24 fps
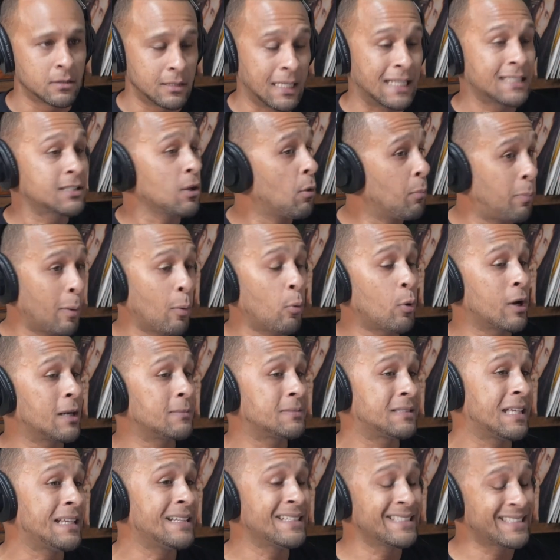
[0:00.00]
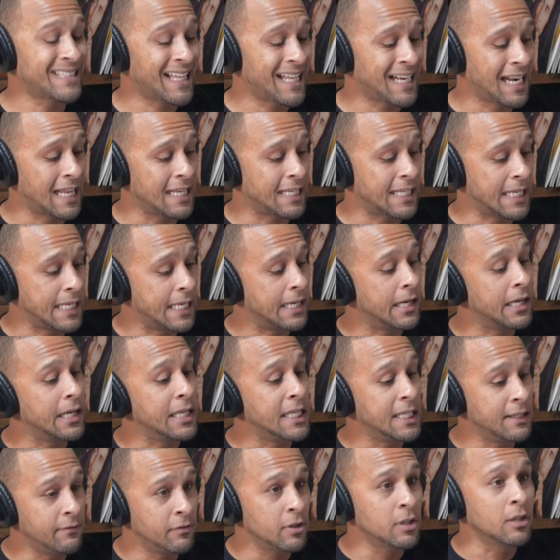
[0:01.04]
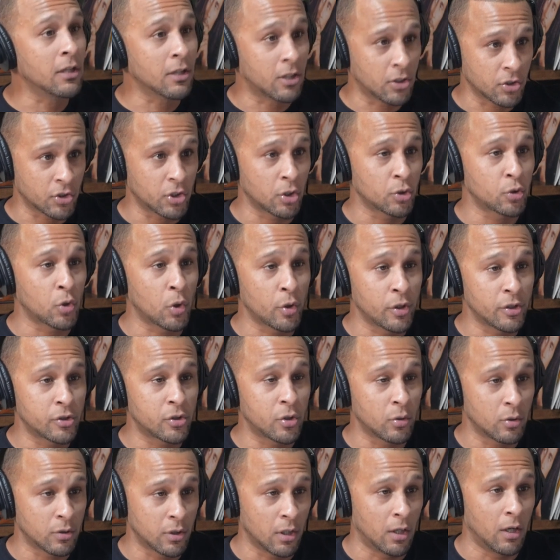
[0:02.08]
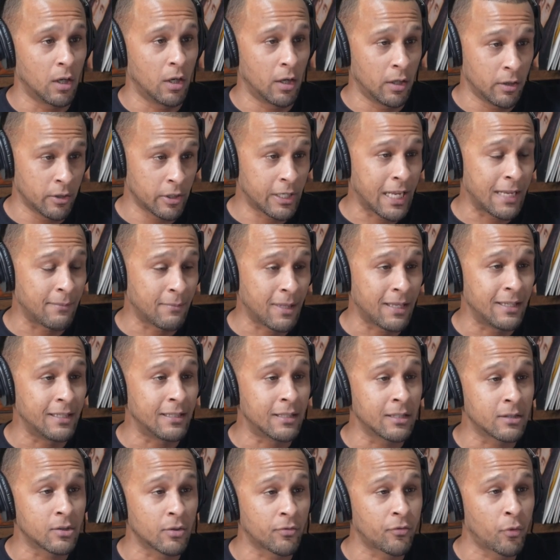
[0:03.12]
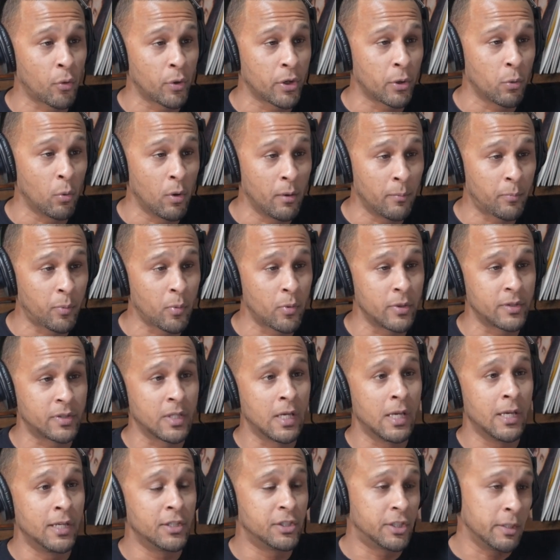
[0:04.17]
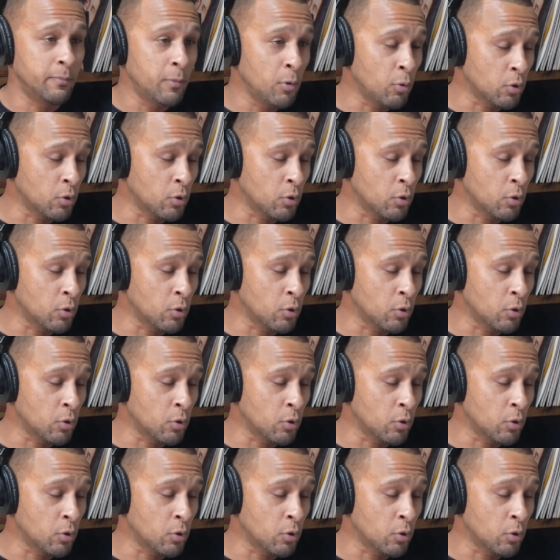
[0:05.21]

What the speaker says: But what I'm saying is that, like, even because those other the other game that he did the 41 points, Jimmy